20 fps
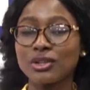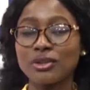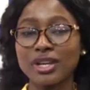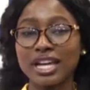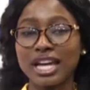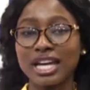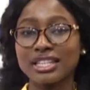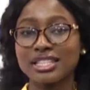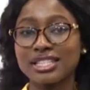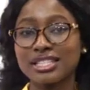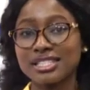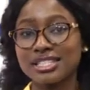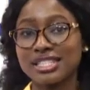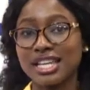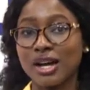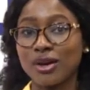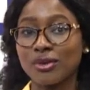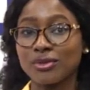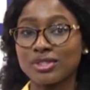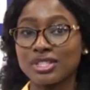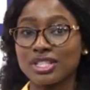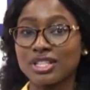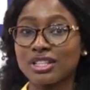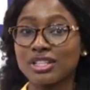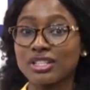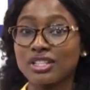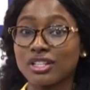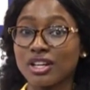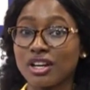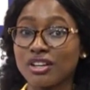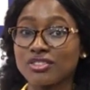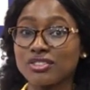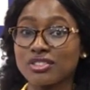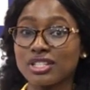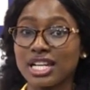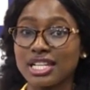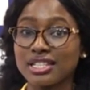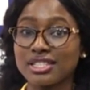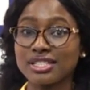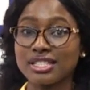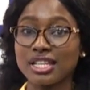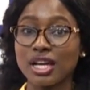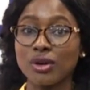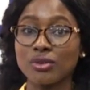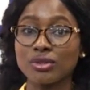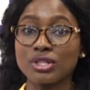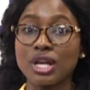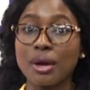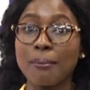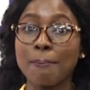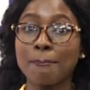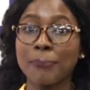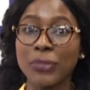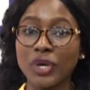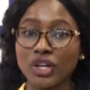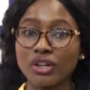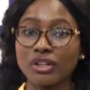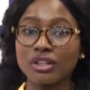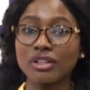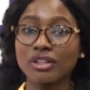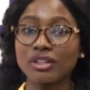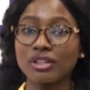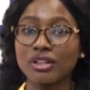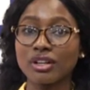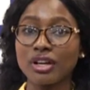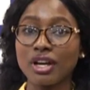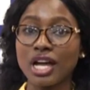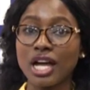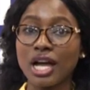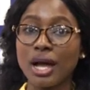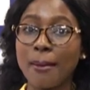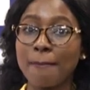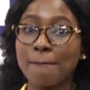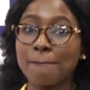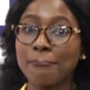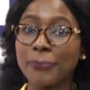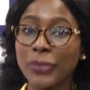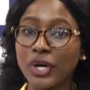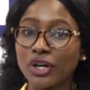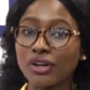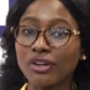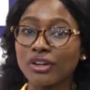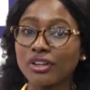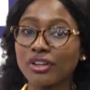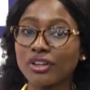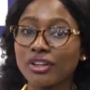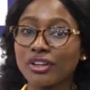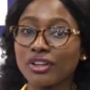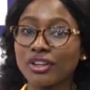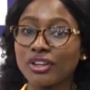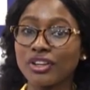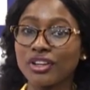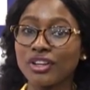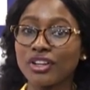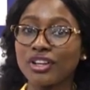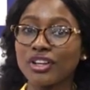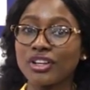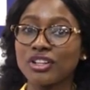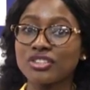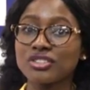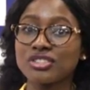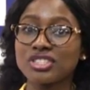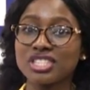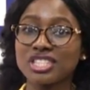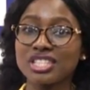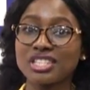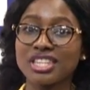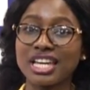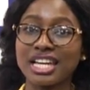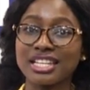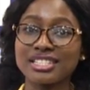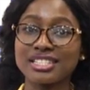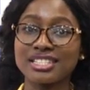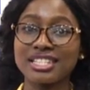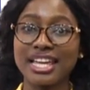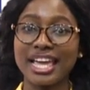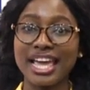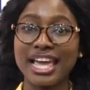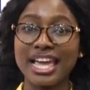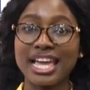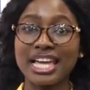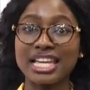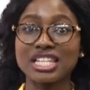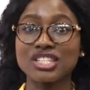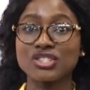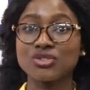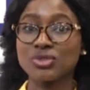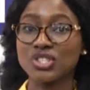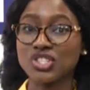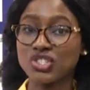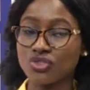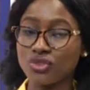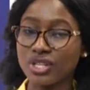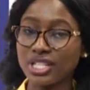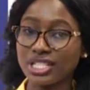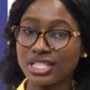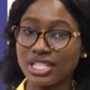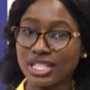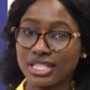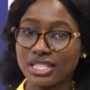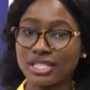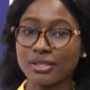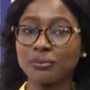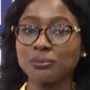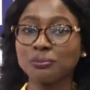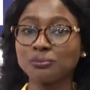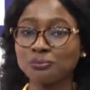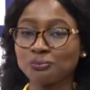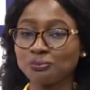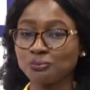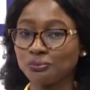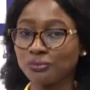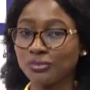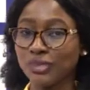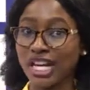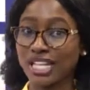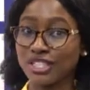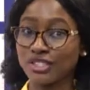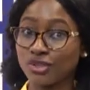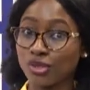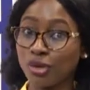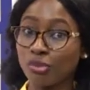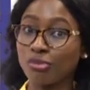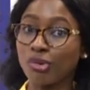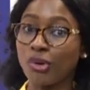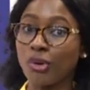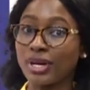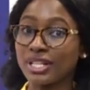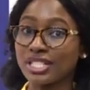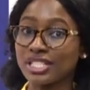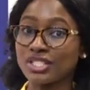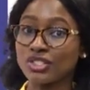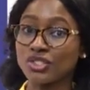look at the sound, the consonant sound, B, B, you see that the air is restricted at some point